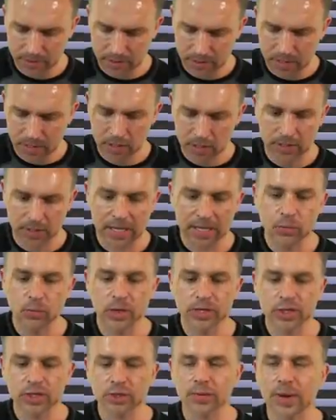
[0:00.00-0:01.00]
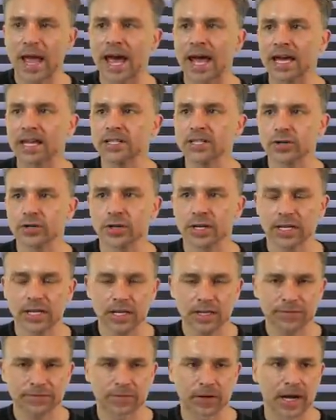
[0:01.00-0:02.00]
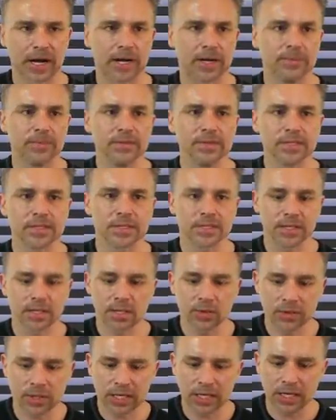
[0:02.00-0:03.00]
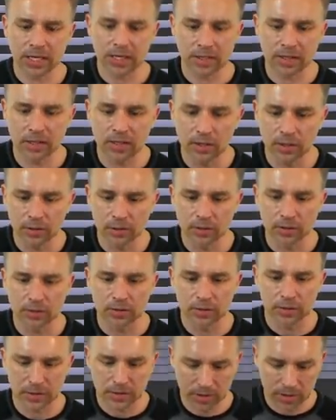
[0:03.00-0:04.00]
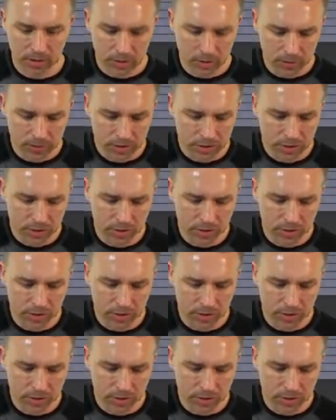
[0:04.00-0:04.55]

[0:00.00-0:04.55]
Then once you add your keyframes, you could hit U. U is your